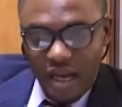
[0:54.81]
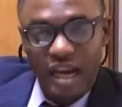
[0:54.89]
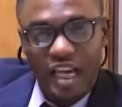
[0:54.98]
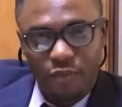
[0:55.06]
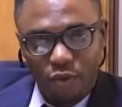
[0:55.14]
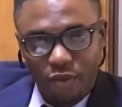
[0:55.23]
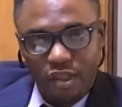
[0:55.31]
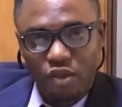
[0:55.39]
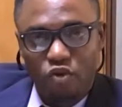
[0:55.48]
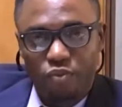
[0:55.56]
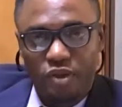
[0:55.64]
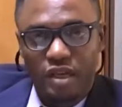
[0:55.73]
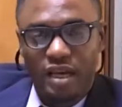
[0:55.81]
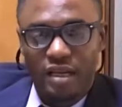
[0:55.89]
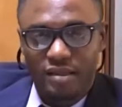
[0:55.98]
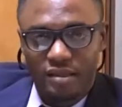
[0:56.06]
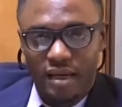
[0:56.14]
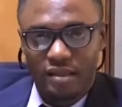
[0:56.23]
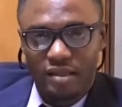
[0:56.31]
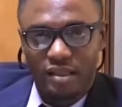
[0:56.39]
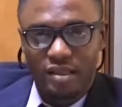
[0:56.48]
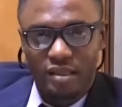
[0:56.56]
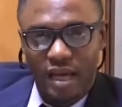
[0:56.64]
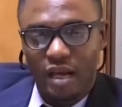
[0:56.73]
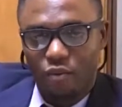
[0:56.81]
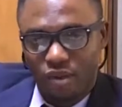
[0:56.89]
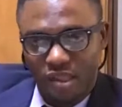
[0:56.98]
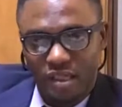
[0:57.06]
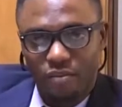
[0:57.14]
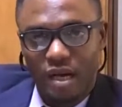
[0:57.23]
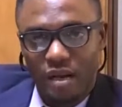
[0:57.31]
It promises to be an exciting time with him.